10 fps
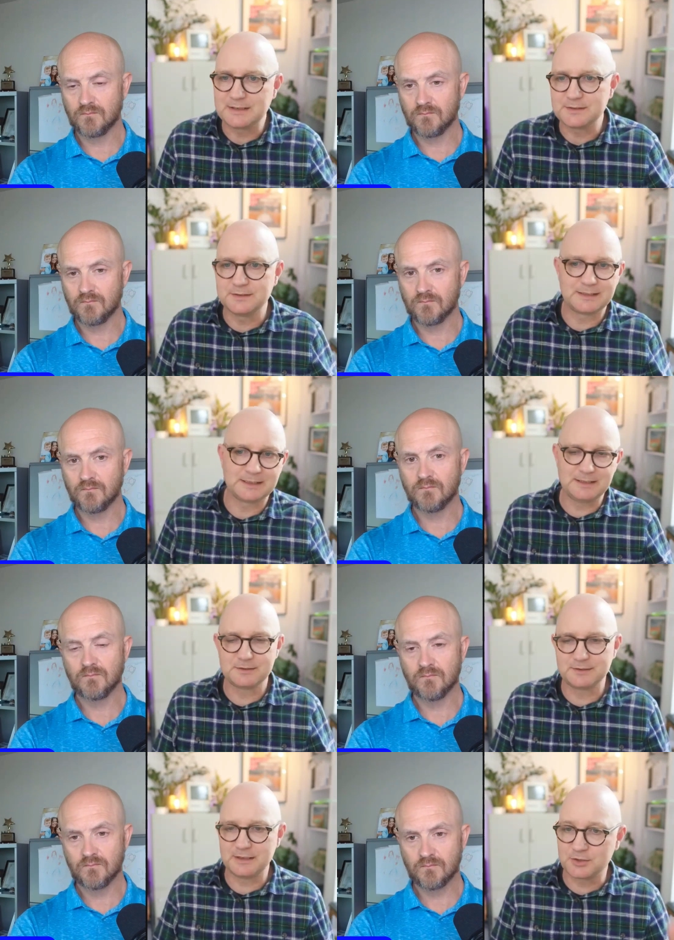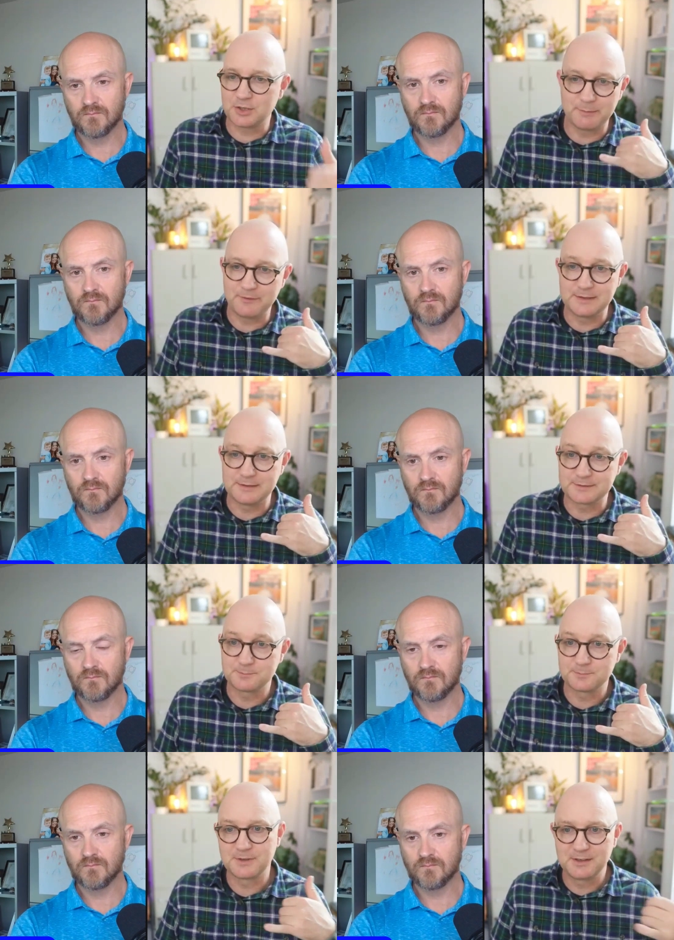Speaker 1: to get answers. I just call my friends
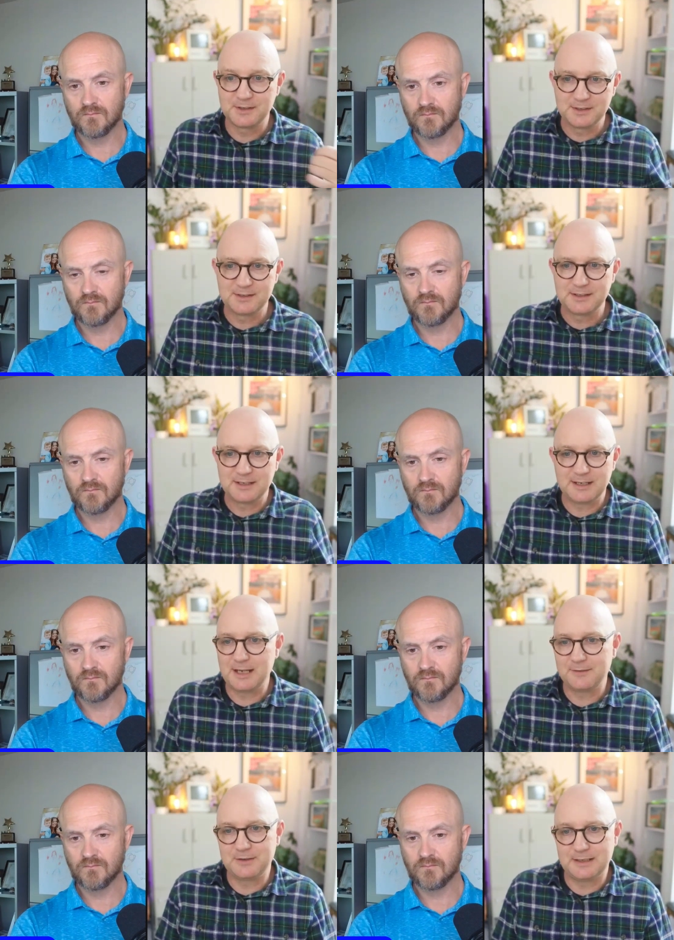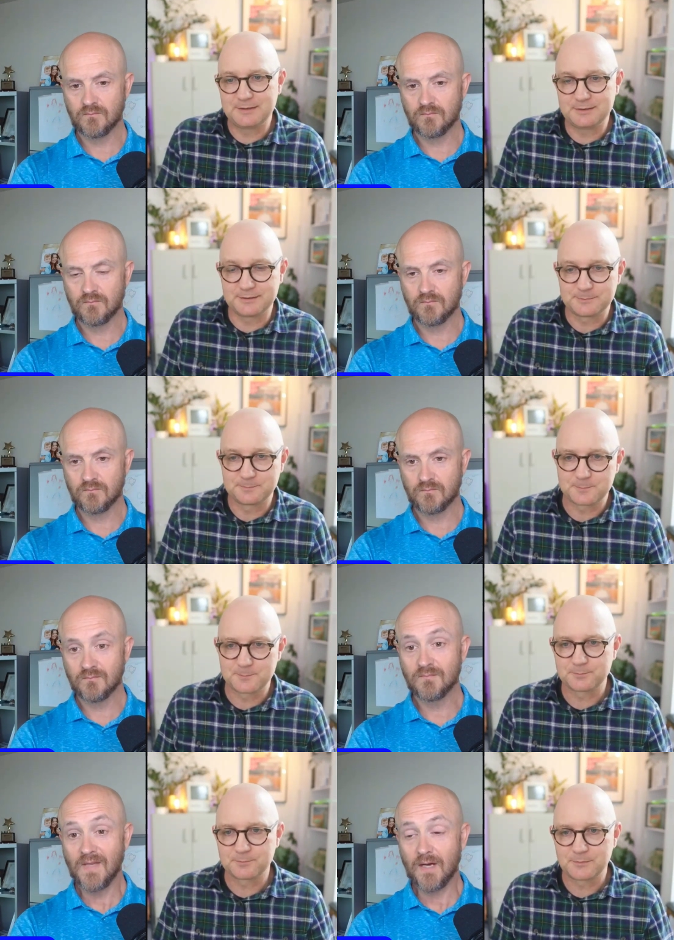and I have the answers.
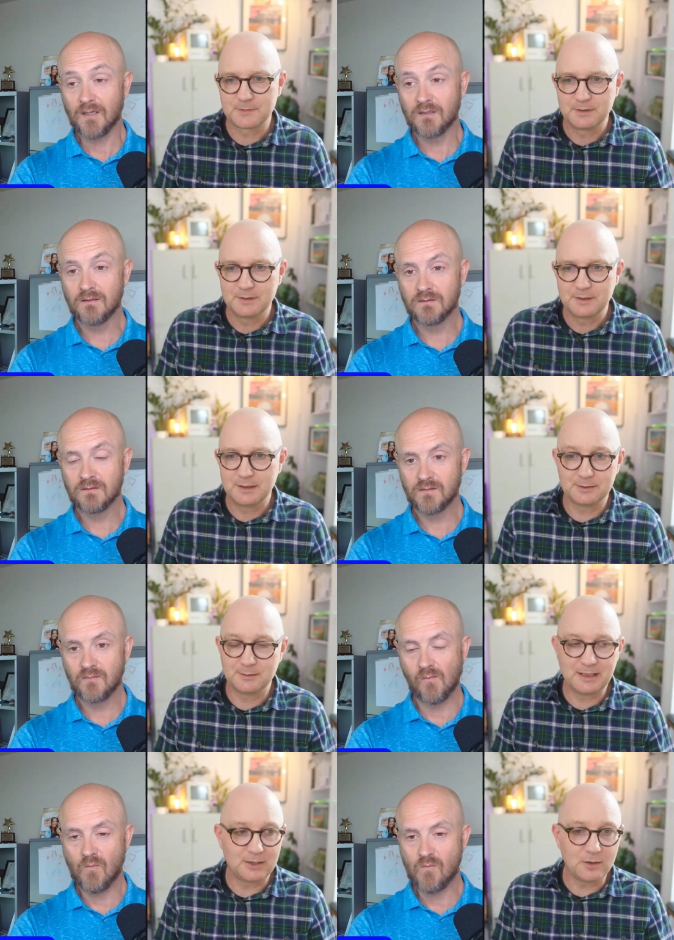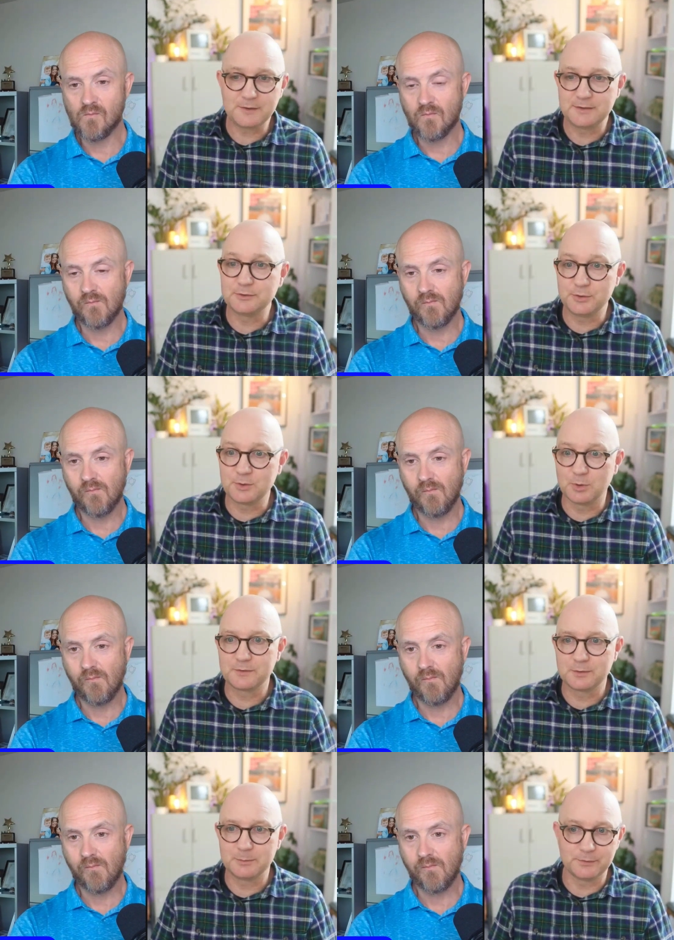Yeah. And often they'll do the work for
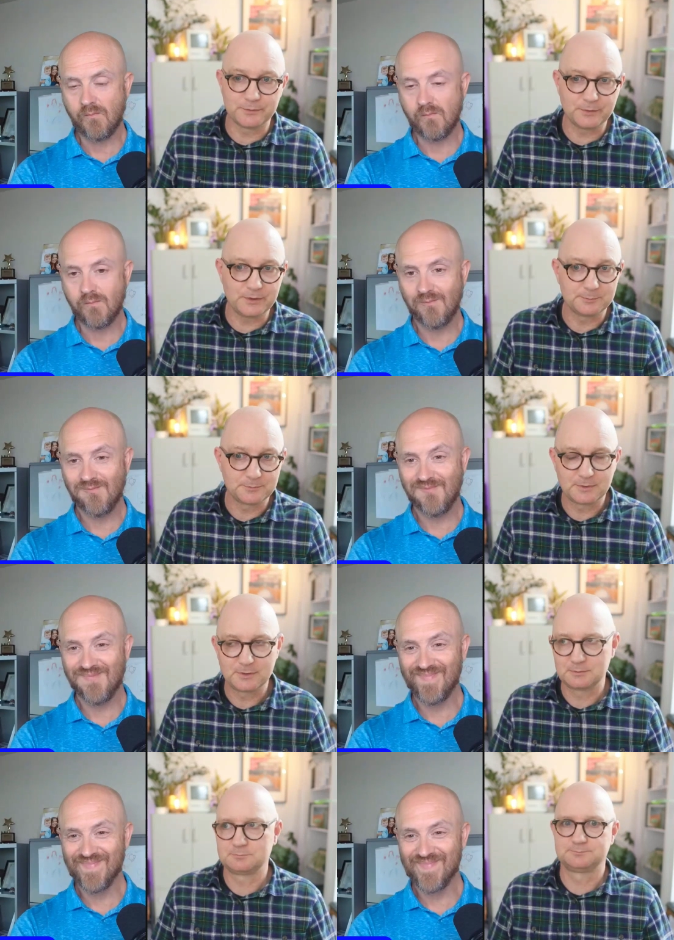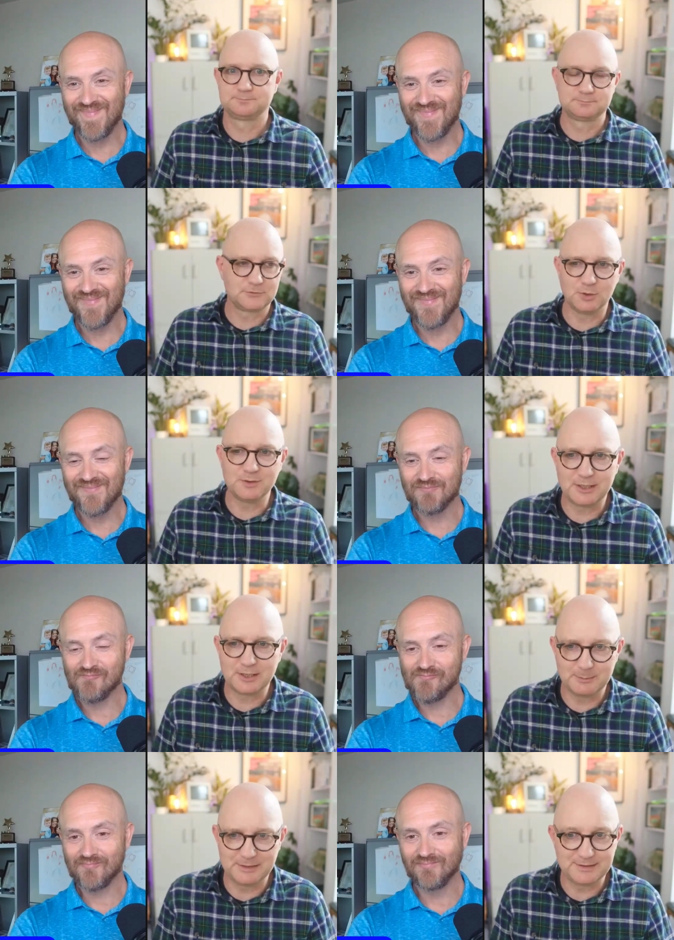me for free. Don't tell them I
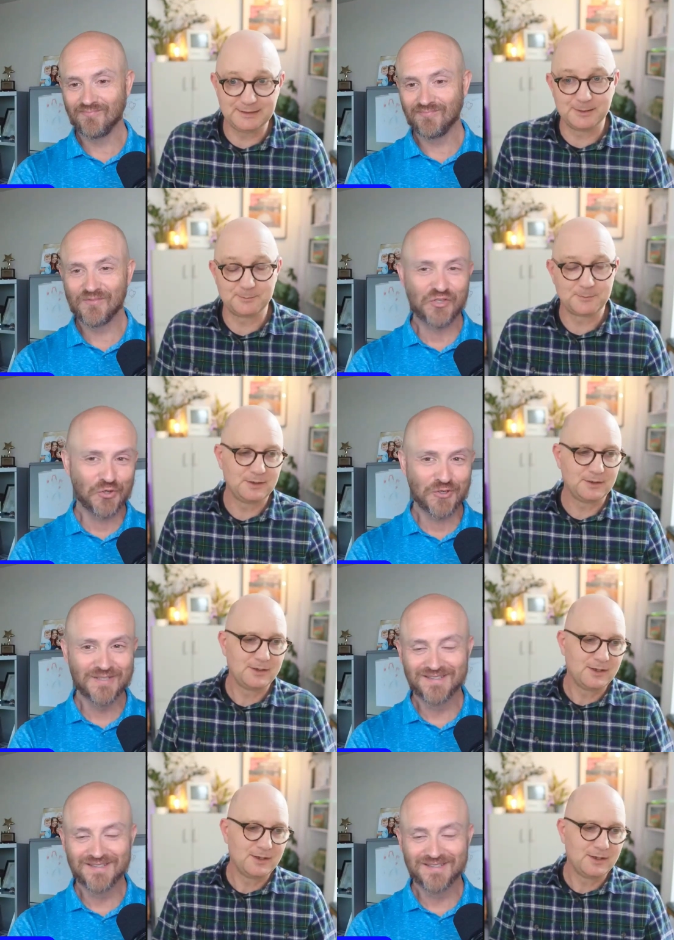said that. Sure.